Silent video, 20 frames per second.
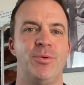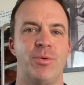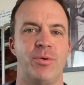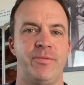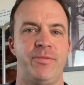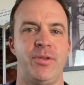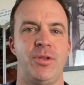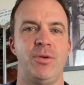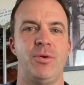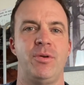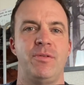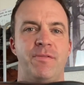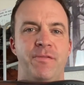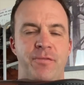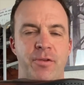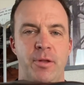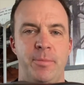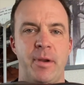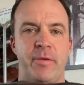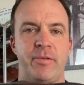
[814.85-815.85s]
review and
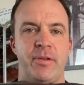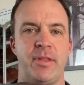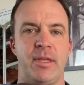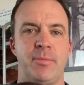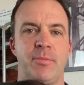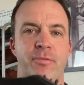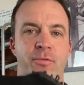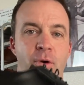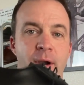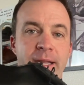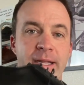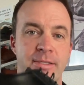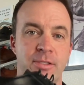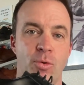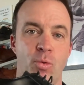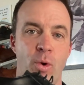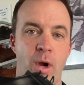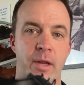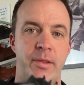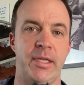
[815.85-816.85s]
film everything before I get to
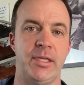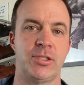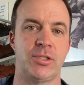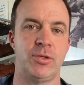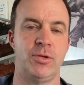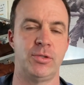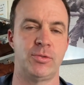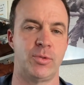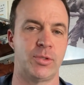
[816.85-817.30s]
wear these shoes,